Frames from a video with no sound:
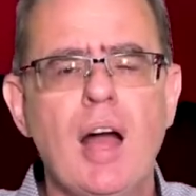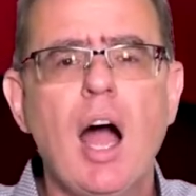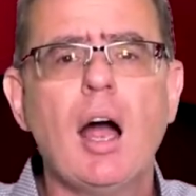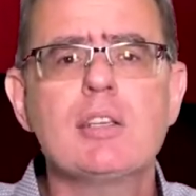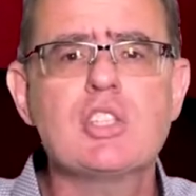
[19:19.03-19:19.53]
the
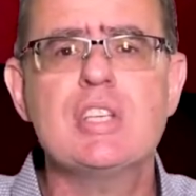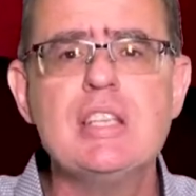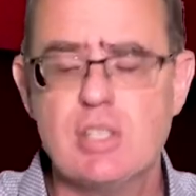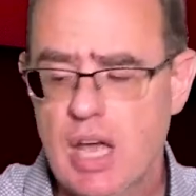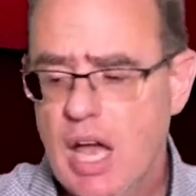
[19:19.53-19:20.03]
hard
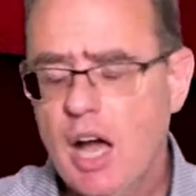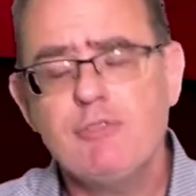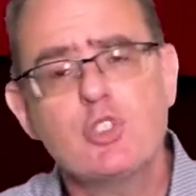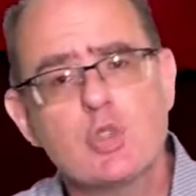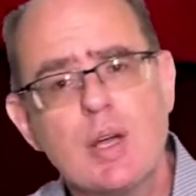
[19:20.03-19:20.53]
season
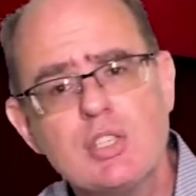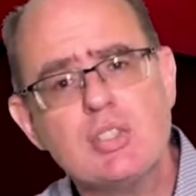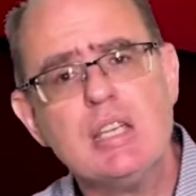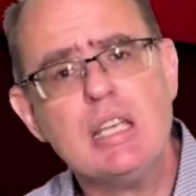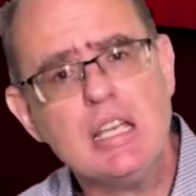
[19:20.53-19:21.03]
of
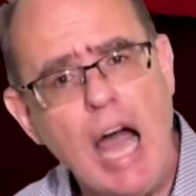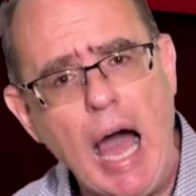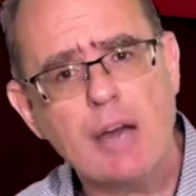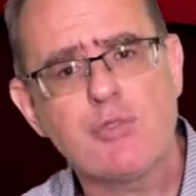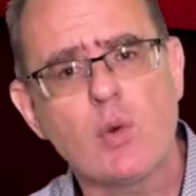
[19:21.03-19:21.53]
trusting
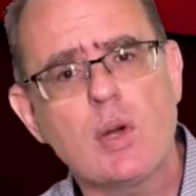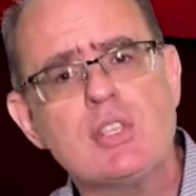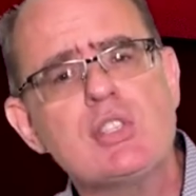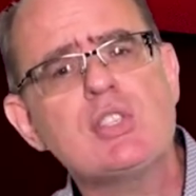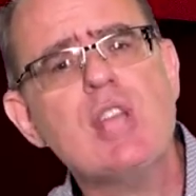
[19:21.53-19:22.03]
God for a
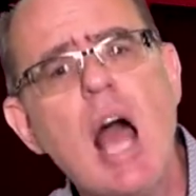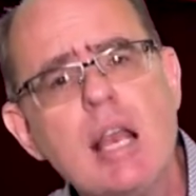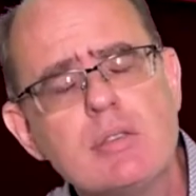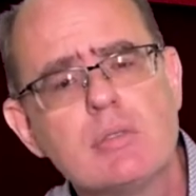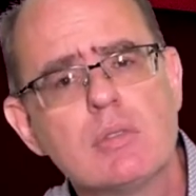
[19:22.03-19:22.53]

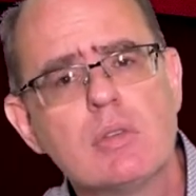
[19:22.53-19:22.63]
son